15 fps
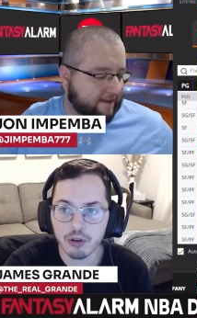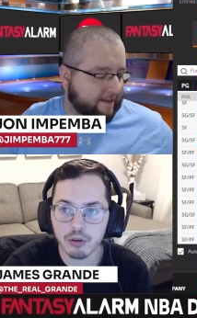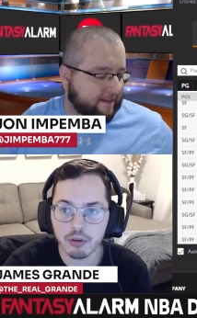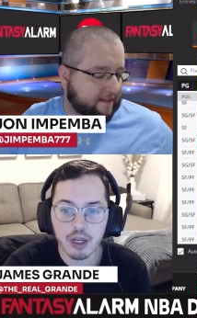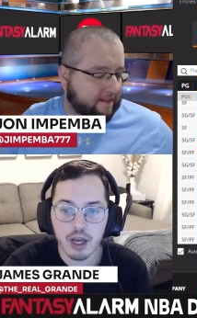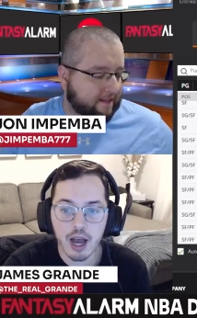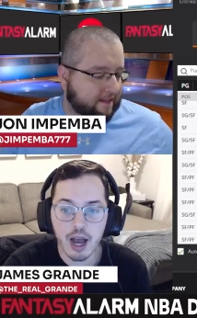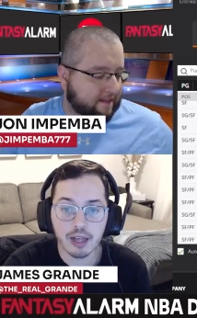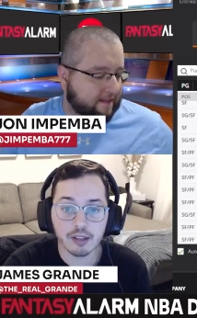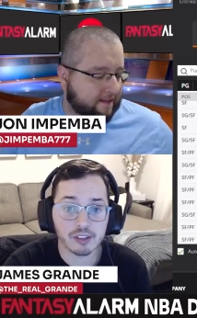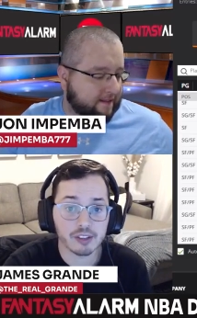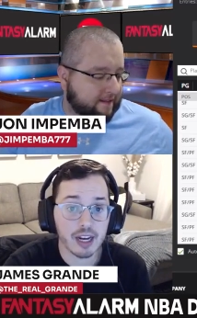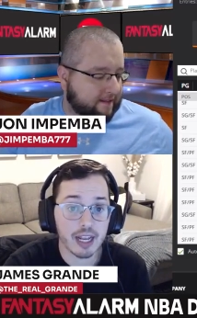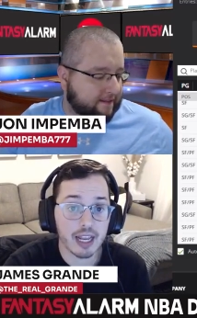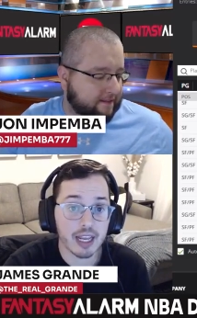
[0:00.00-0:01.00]
Speaker 1: you. I
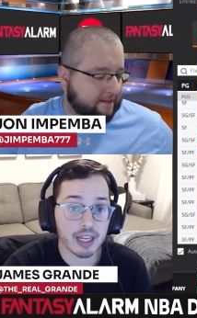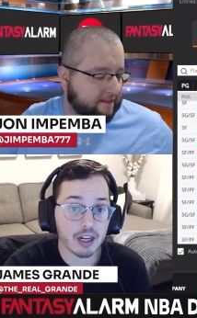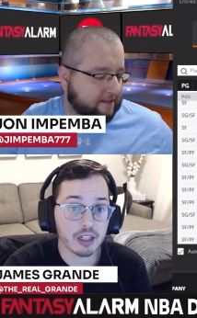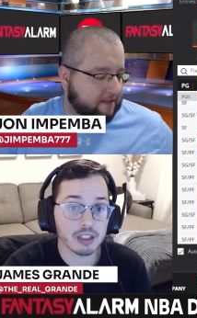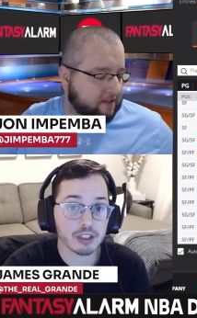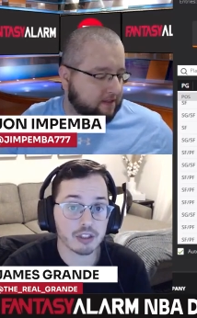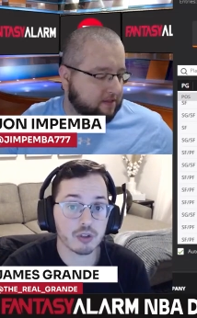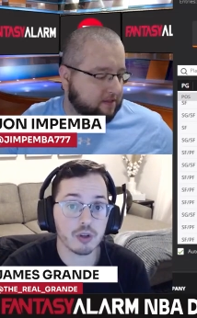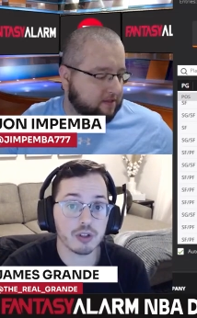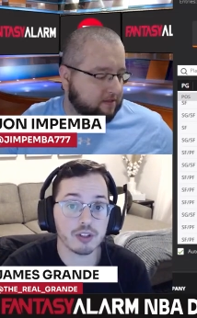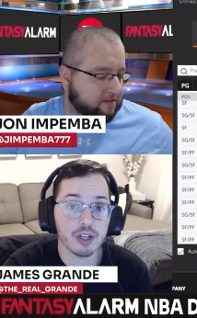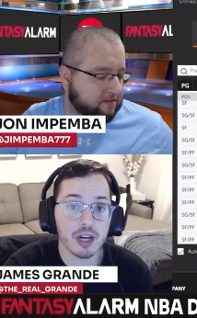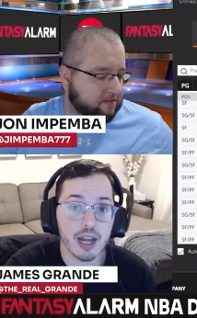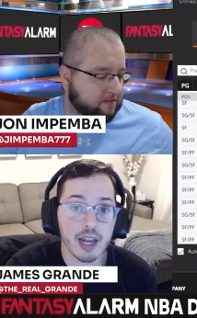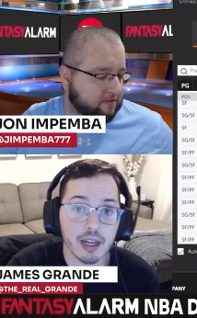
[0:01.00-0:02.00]
said it in our Discord
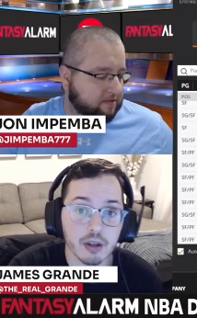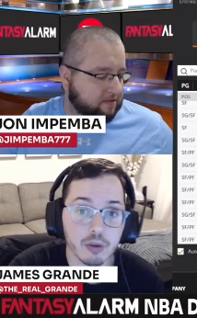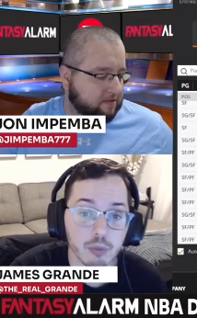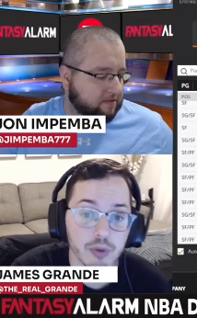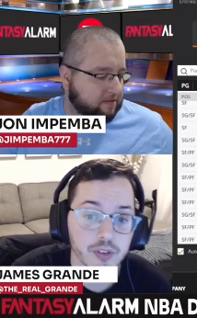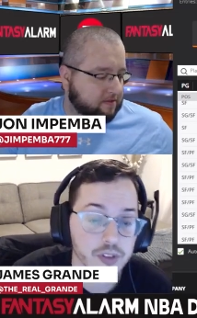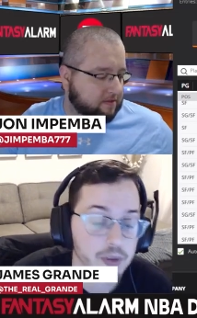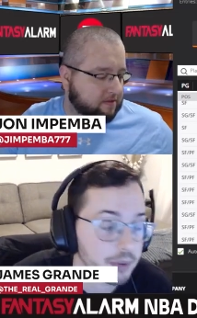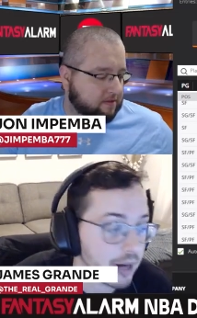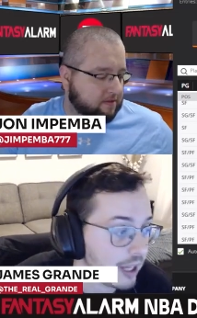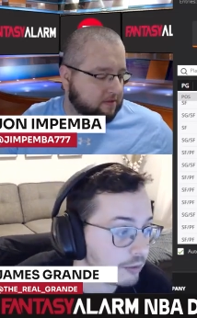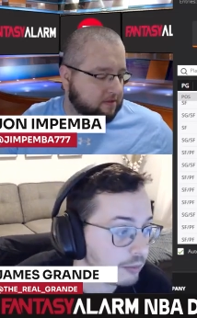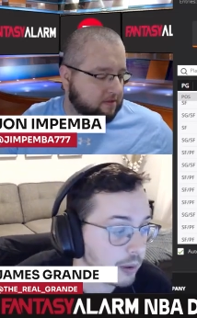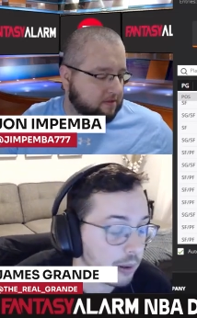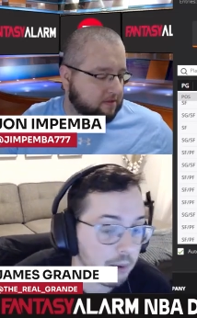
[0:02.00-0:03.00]
today when someone
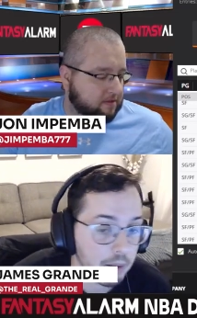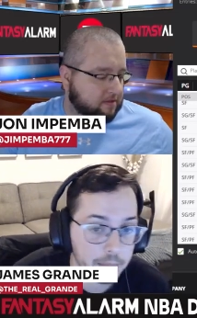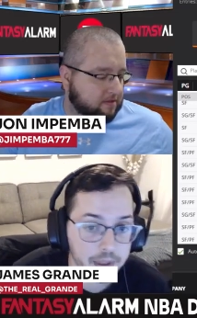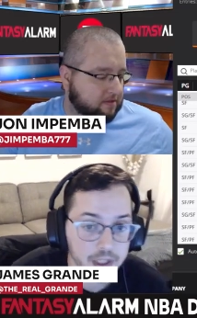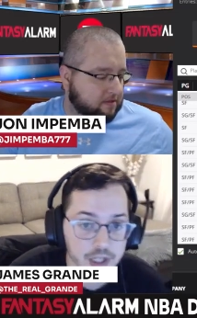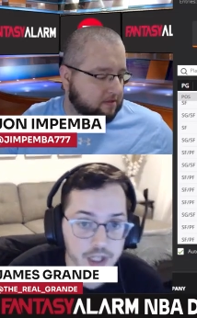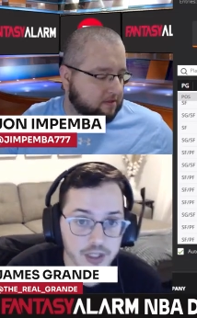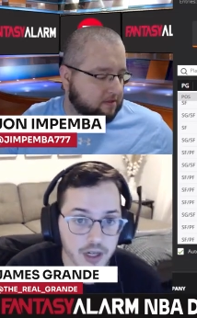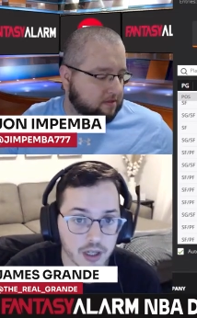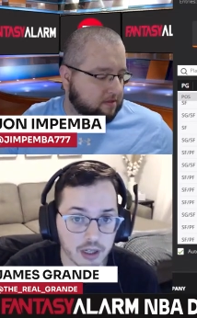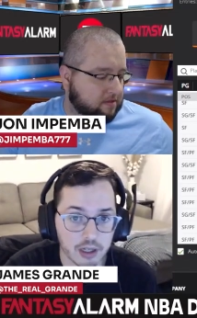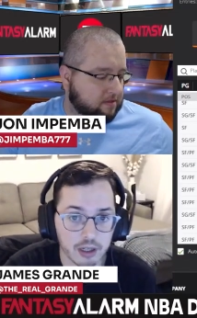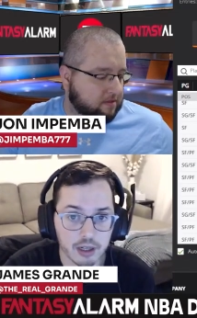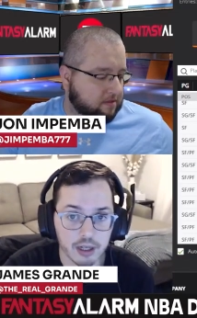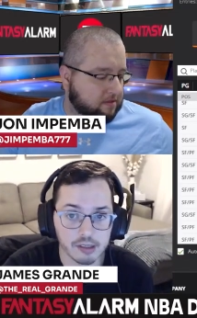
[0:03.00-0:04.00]
asked me about PJ Tucker.
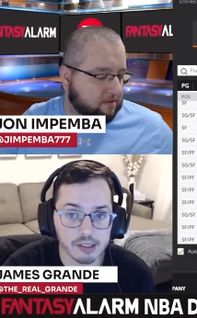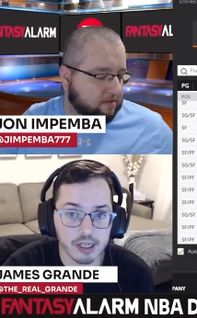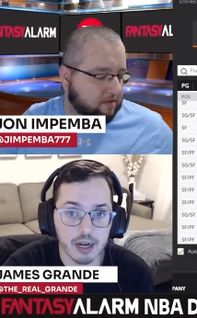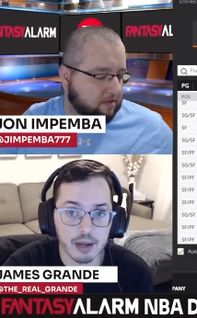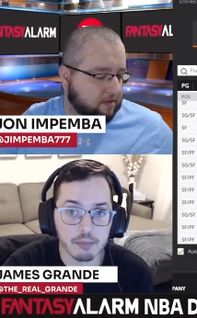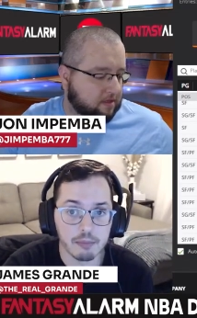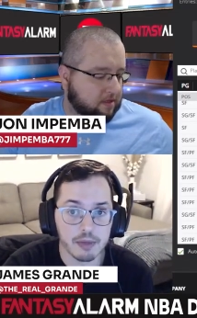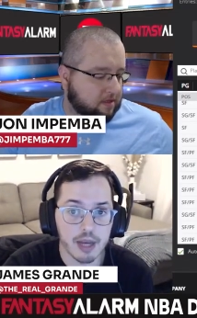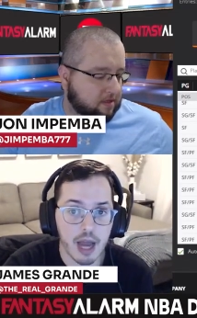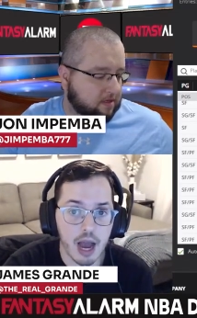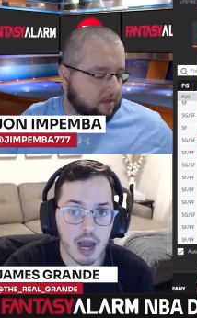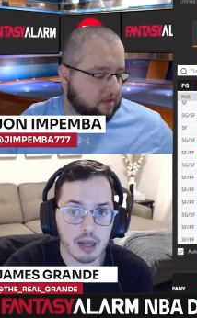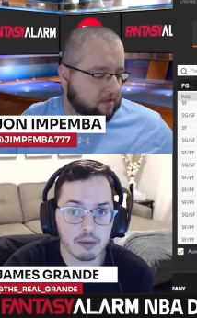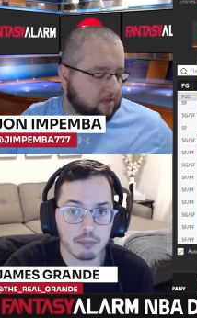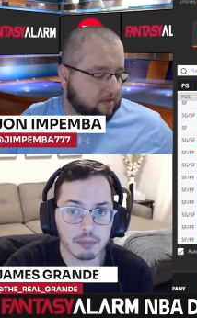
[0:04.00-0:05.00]
I said I'm
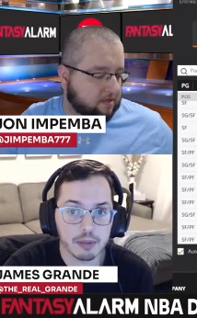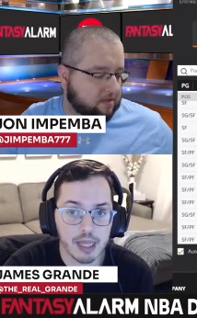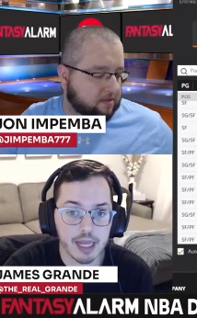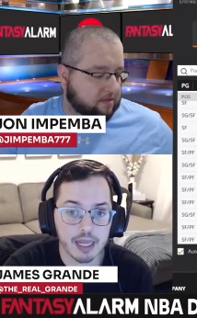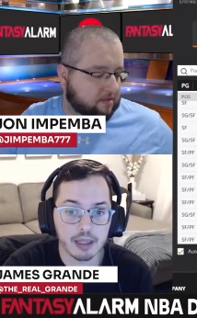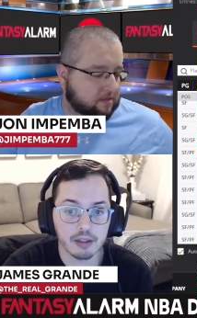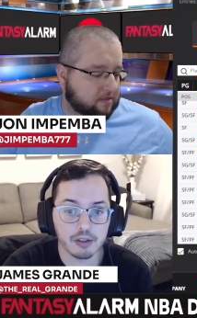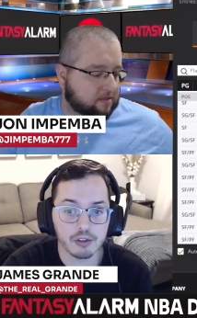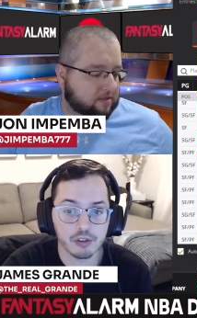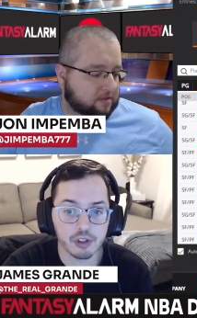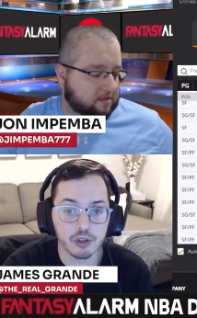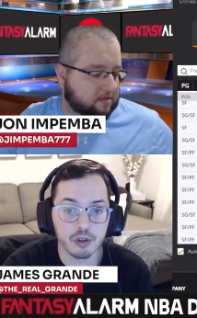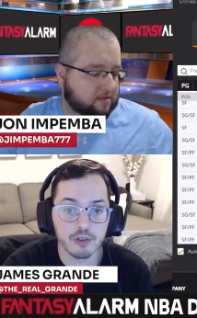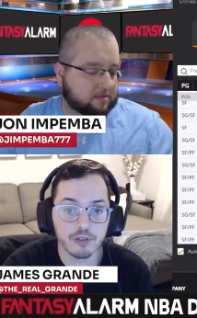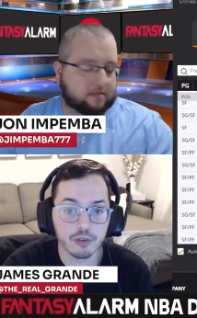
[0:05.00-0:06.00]
not playing
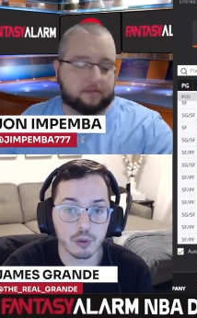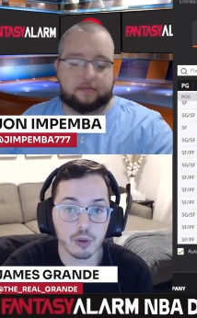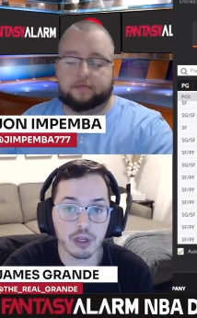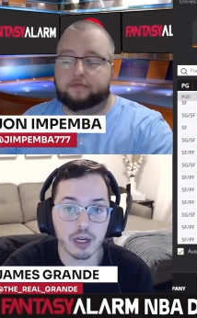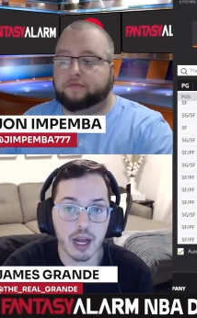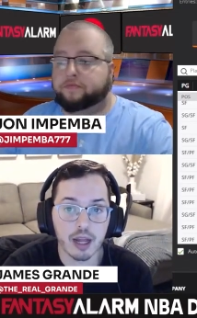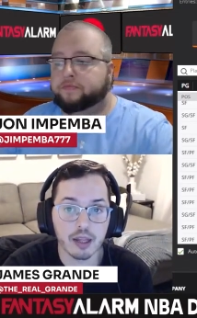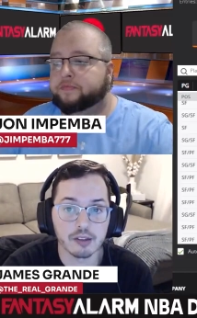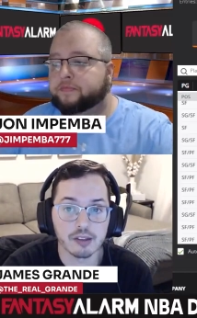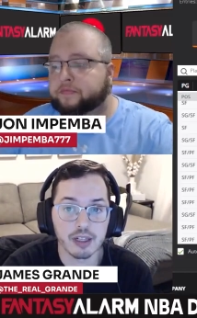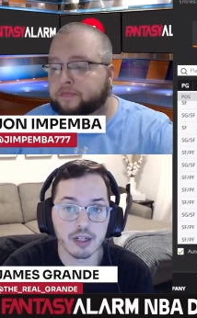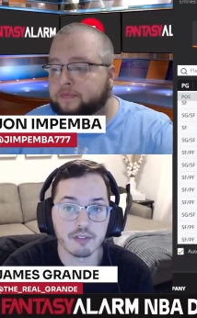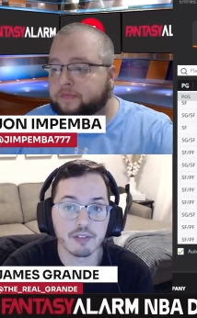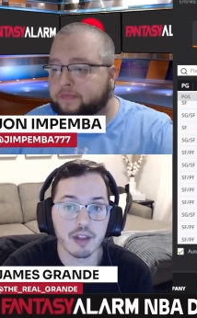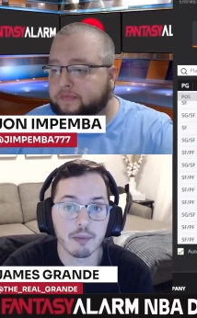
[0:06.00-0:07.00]
zero floor guys, and
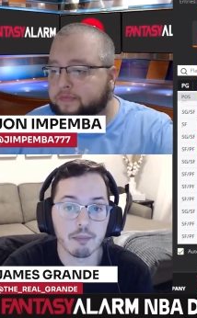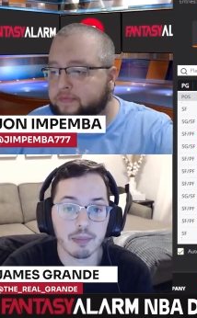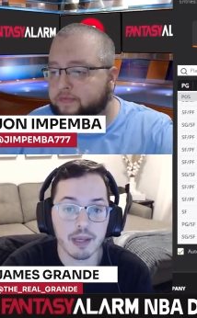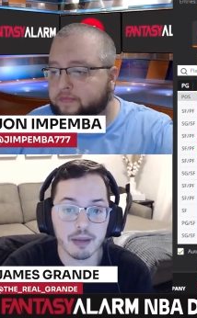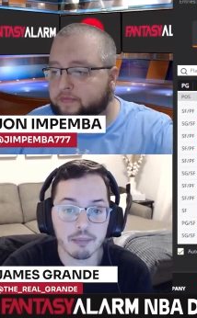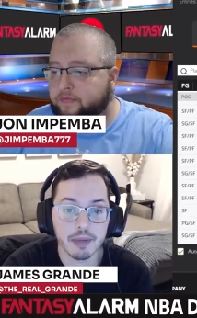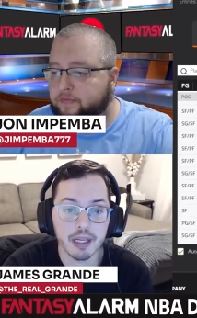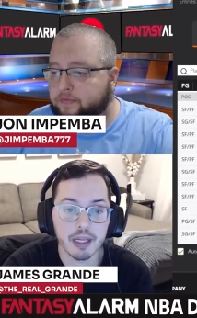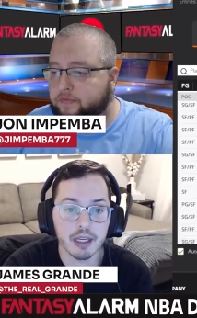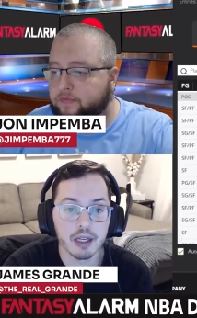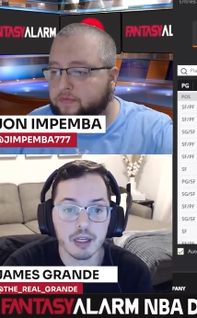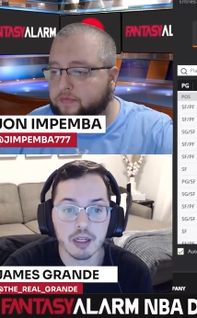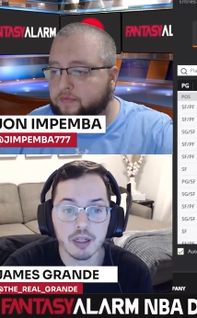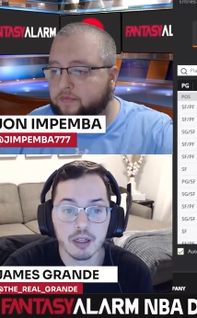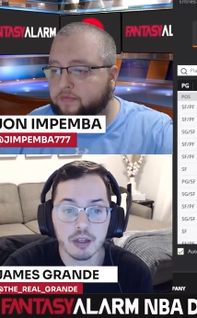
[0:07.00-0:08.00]
if they beat me,
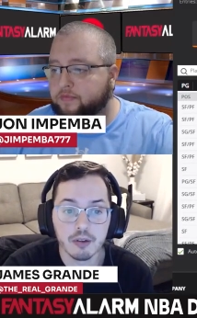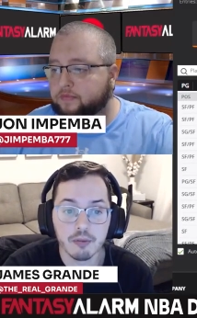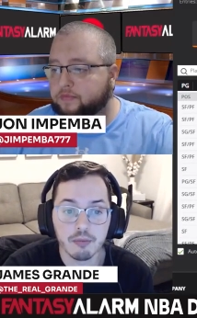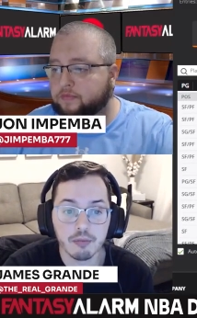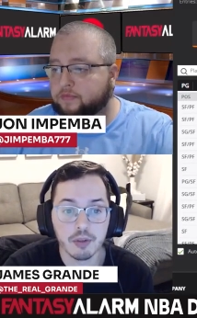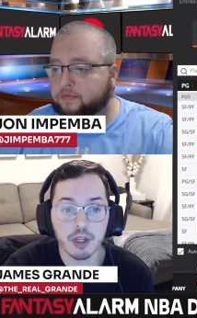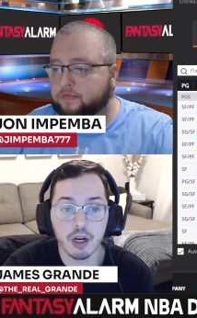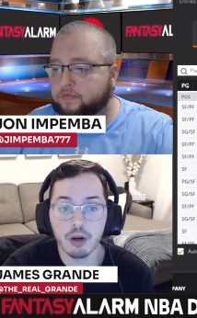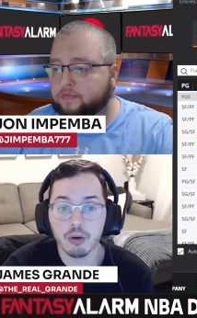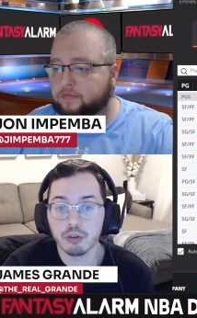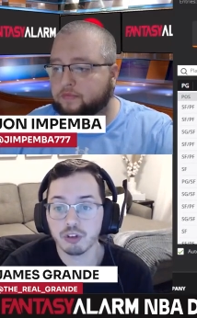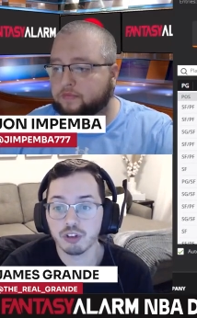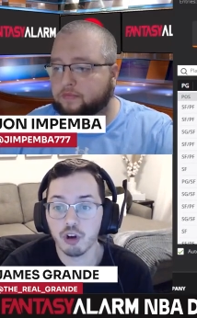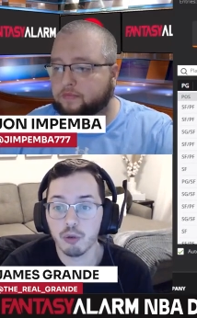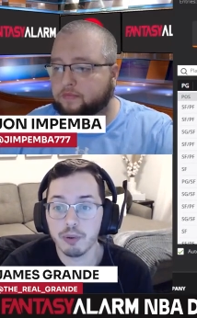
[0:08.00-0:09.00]
you know,
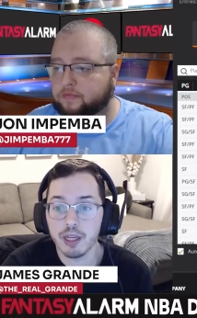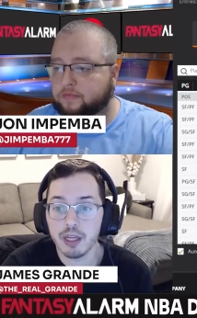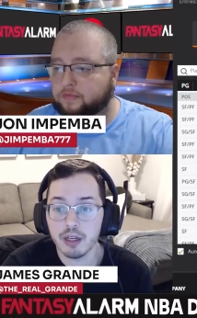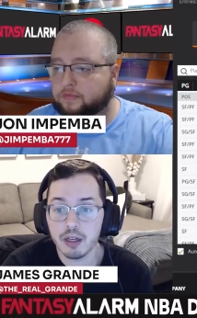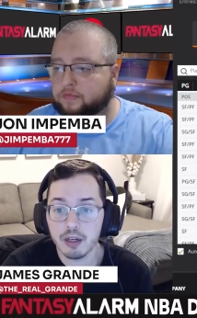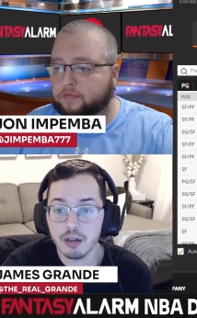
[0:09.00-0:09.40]
so be it.